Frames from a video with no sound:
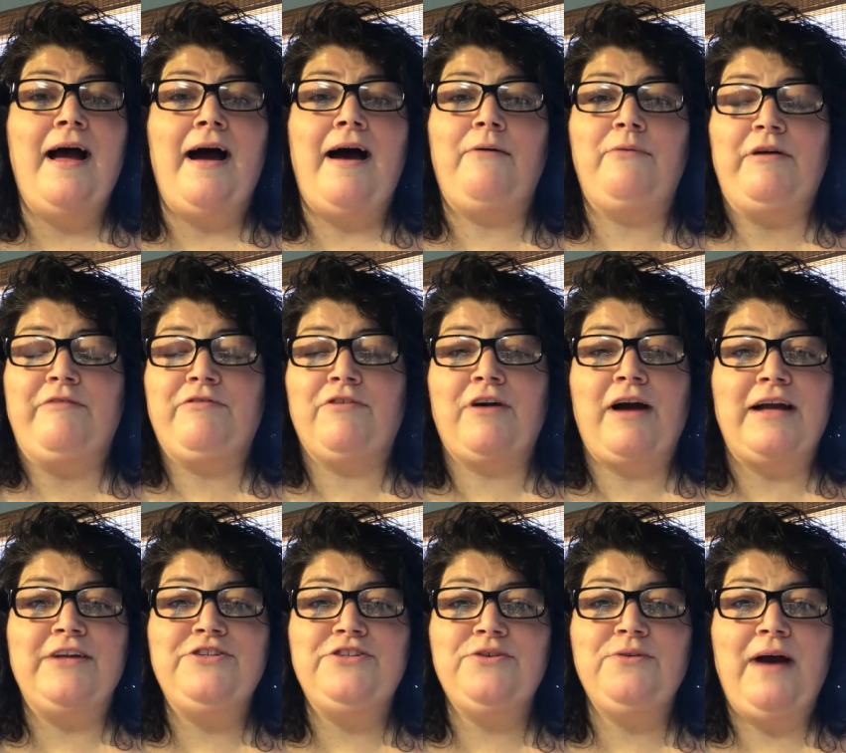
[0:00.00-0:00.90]
However,
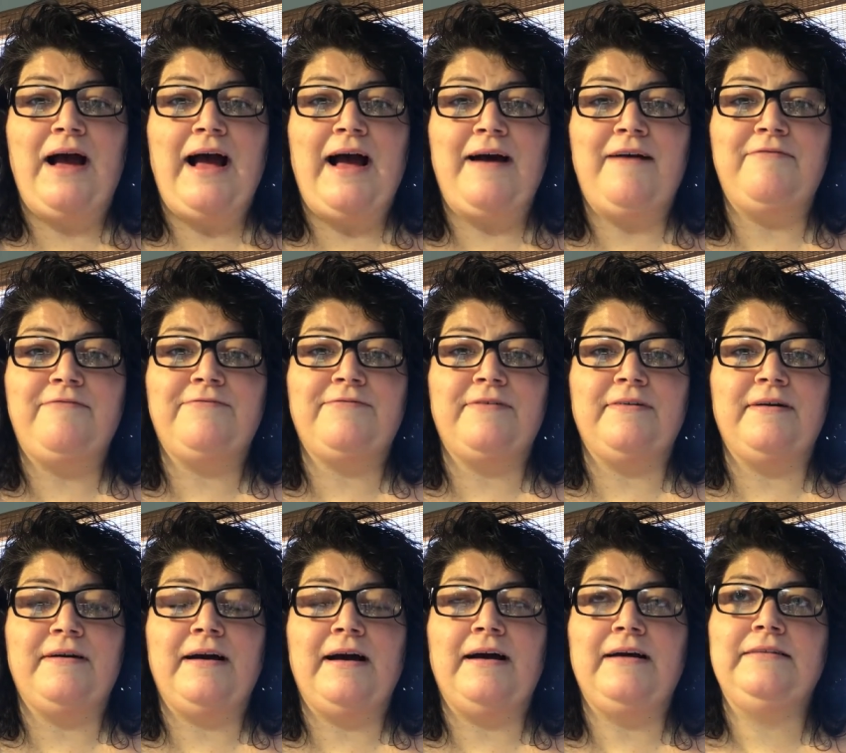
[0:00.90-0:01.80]
I do have
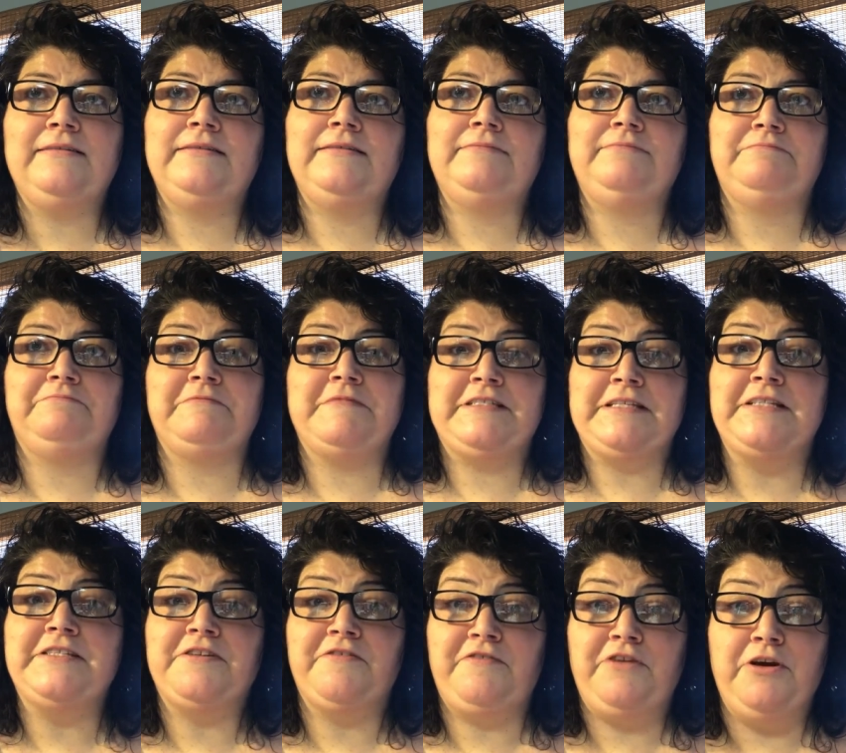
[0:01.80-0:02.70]
a
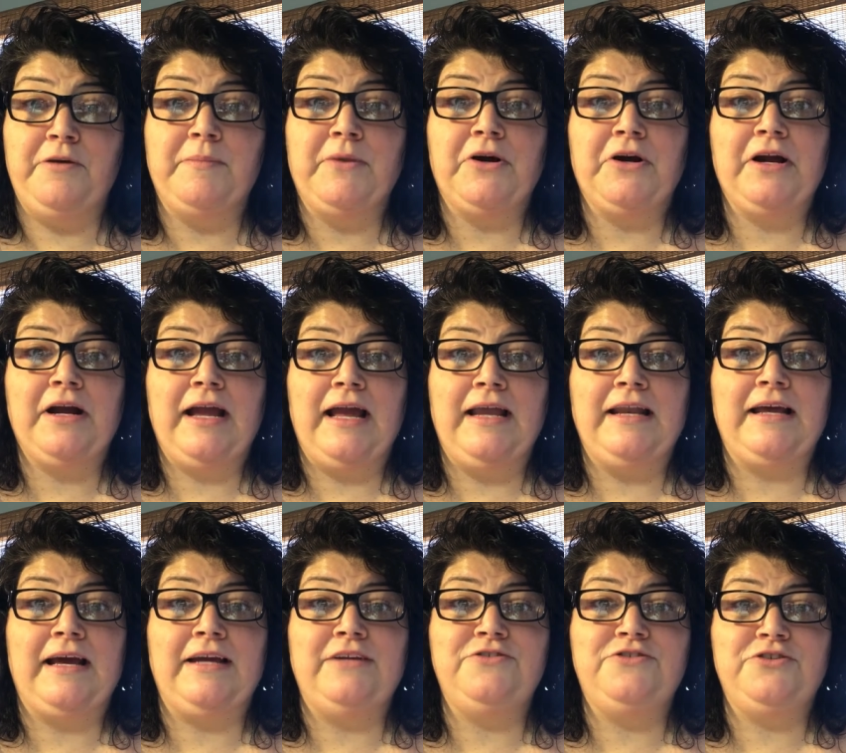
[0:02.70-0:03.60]
sense of humor and
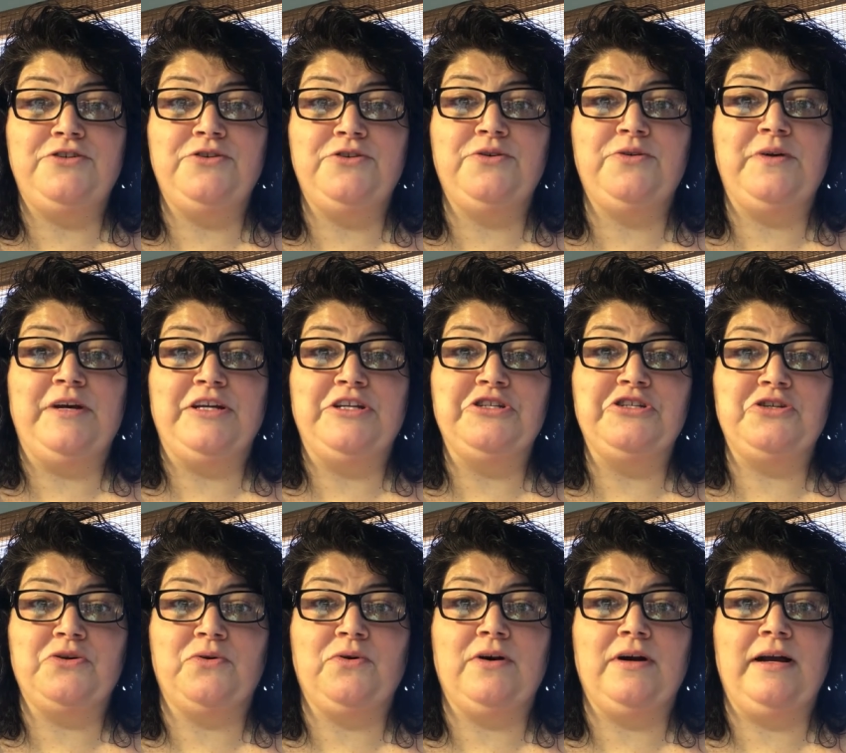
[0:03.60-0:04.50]
I do
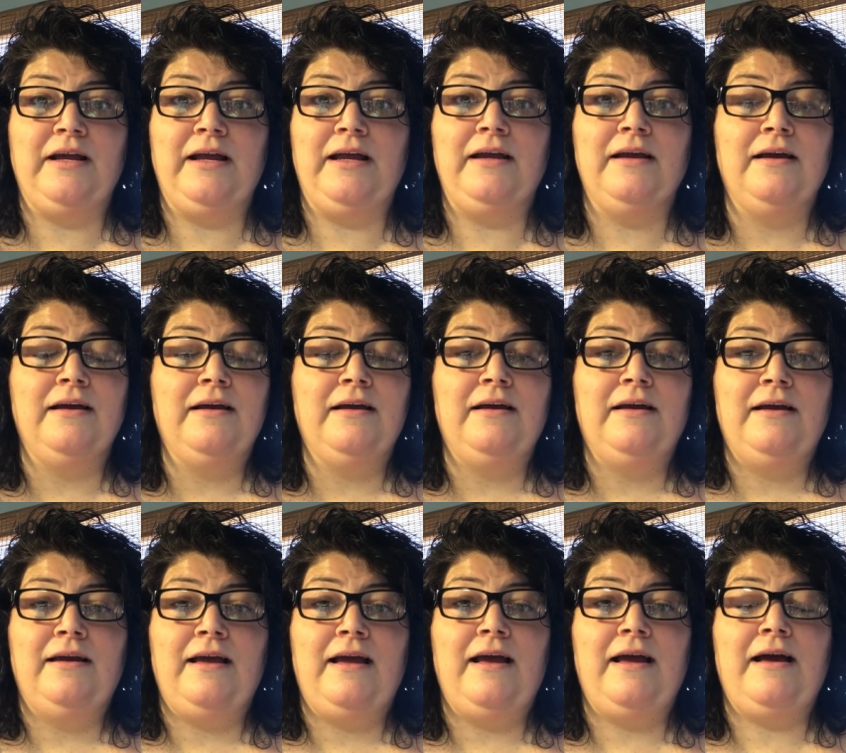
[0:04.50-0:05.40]
enjoy
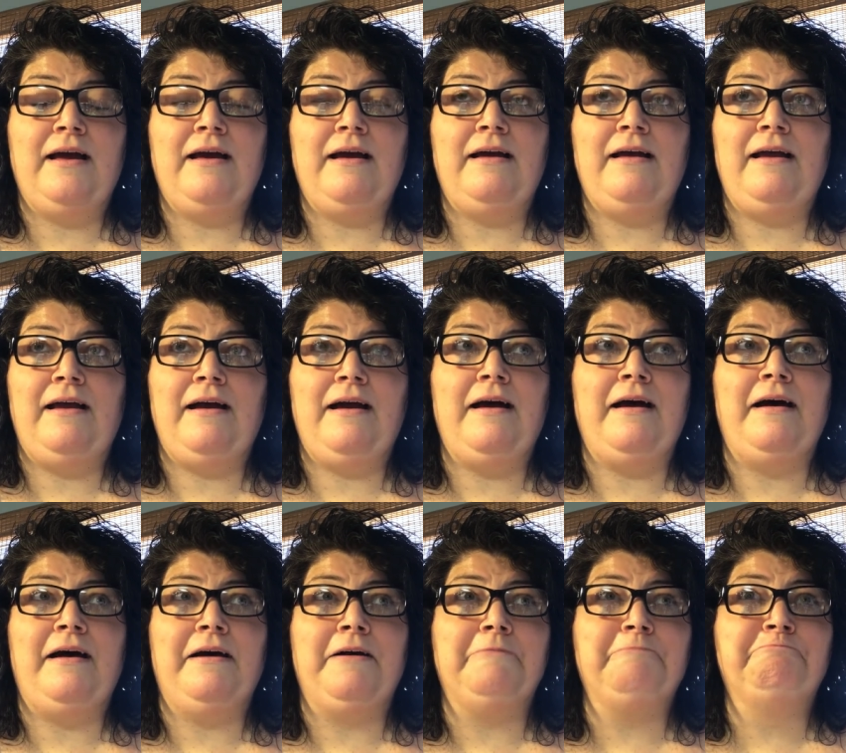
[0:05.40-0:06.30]

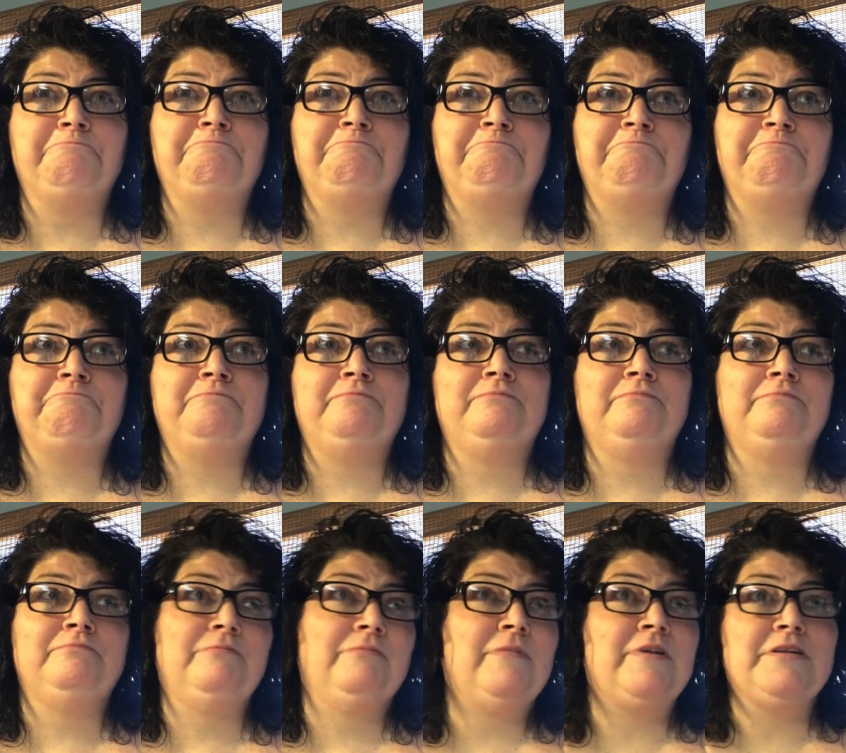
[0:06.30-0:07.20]
um,
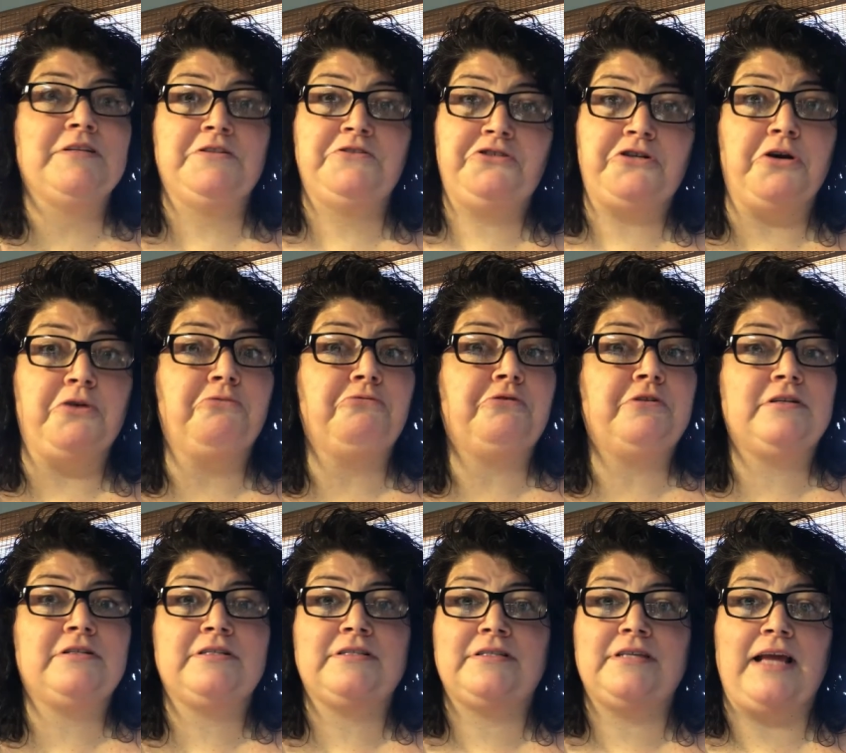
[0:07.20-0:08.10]

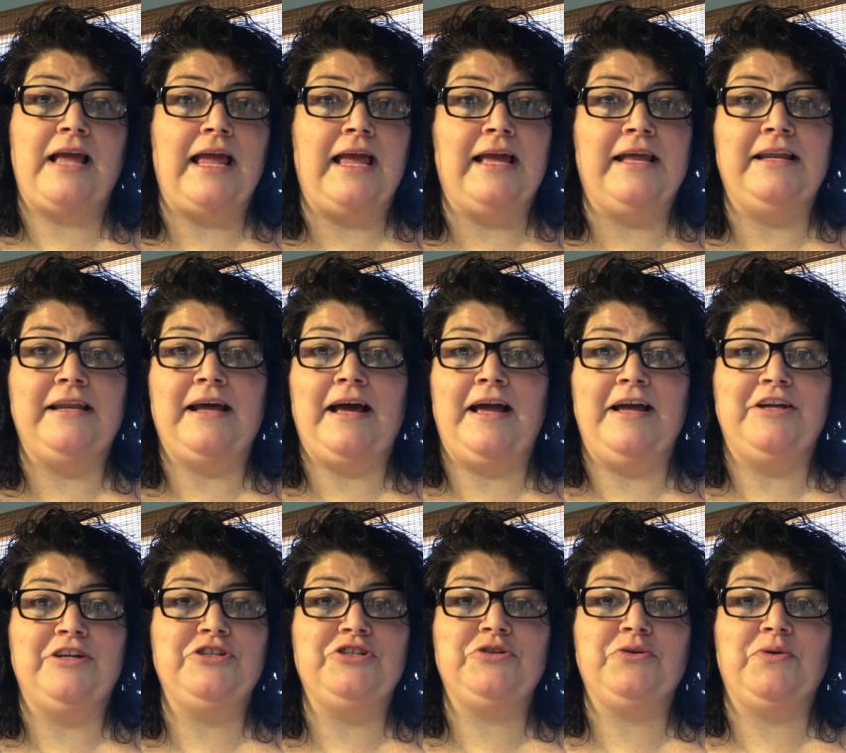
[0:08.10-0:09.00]
jokes and I
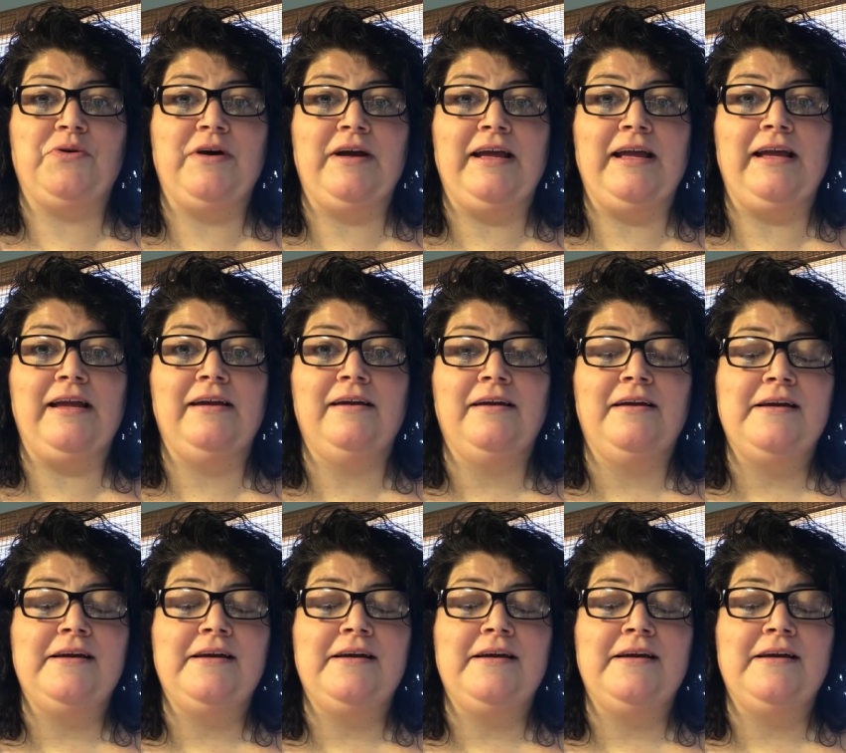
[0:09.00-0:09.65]
enjoy